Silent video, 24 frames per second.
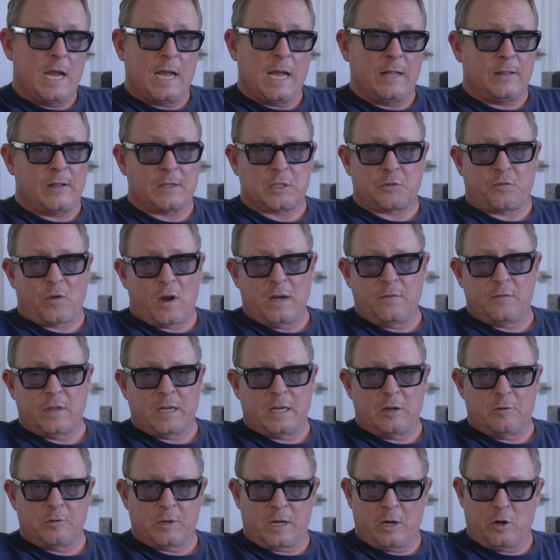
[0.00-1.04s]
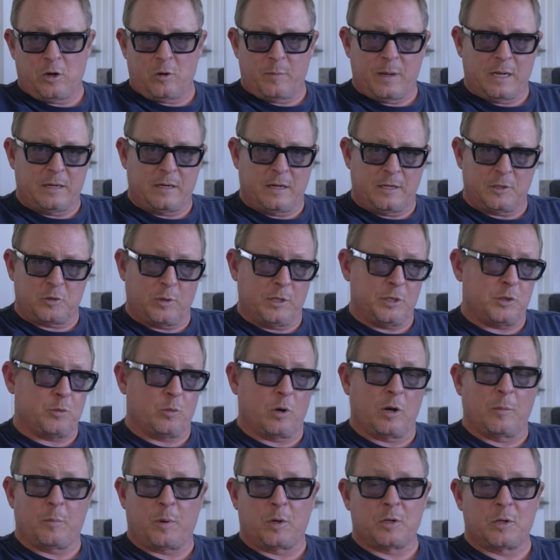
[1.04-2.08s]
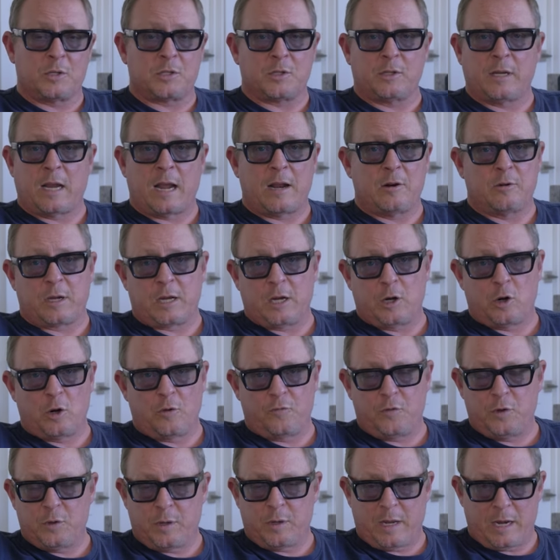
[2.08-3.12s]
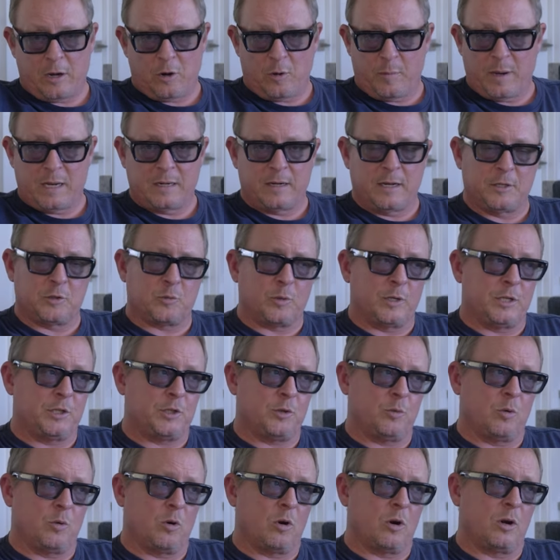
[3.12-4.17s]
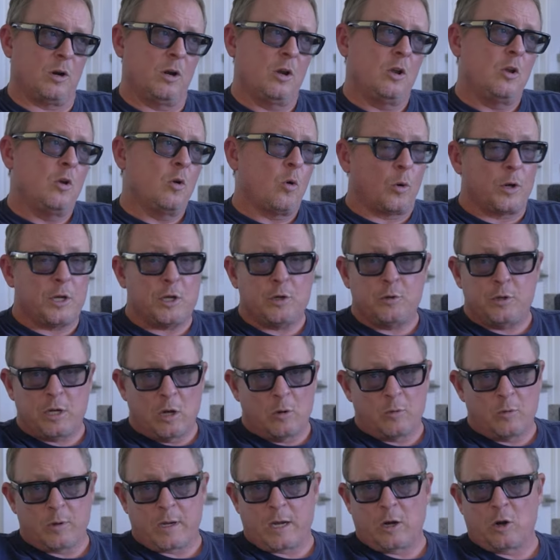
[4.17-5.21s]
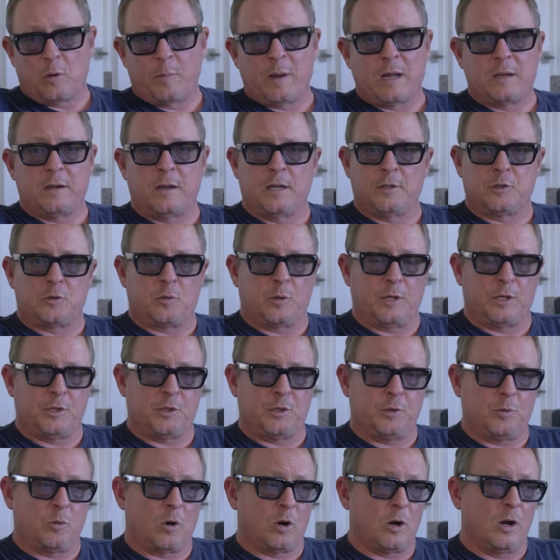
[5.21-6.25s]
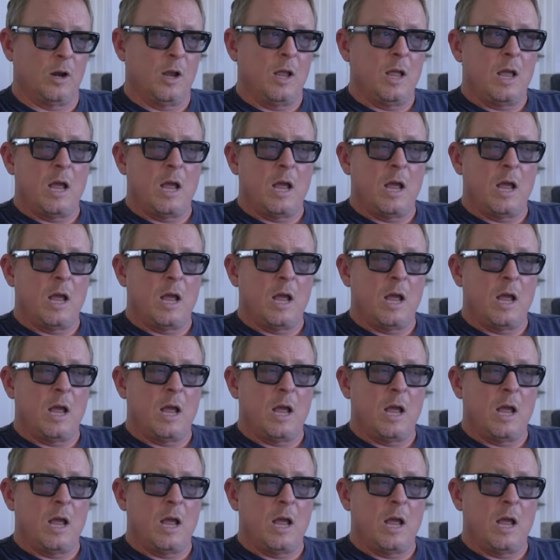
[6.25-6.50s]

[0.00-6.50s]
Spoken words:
And that's fine if they don't care about 922R. And personally, I don't care if you care about 922R or you don't care about 922R.